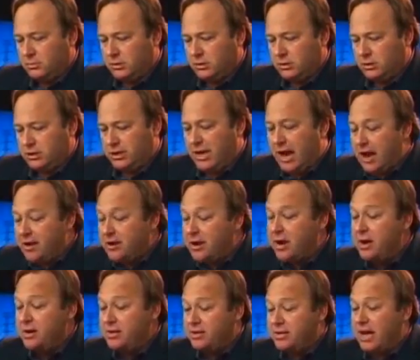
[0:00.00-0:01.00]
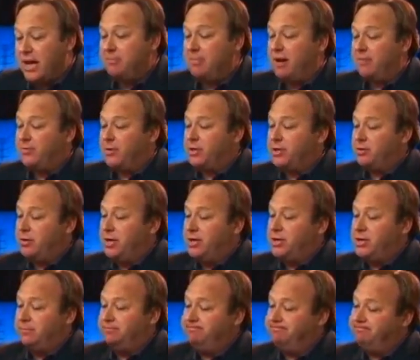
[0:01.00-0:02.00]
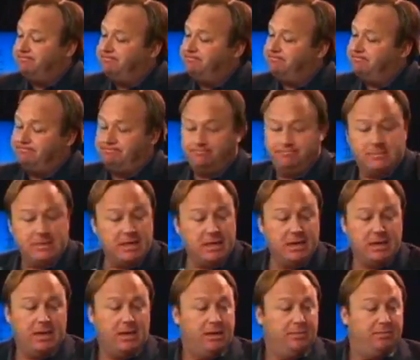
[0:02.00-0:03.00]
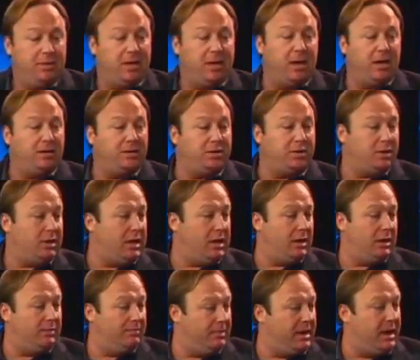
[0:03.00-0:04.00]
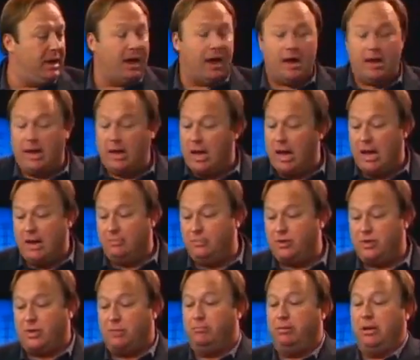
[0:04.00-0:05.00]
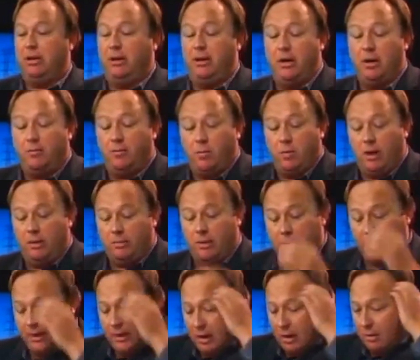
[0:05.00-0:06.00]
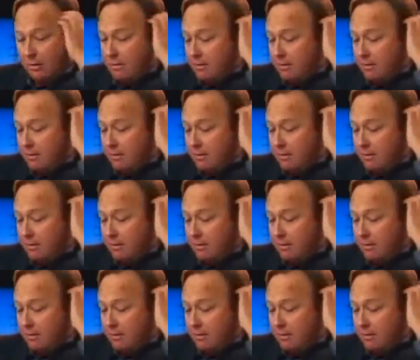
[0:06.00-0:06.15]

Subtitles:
See, now you're getting inside my frustration because, man, I am just completely overwhelmed right now.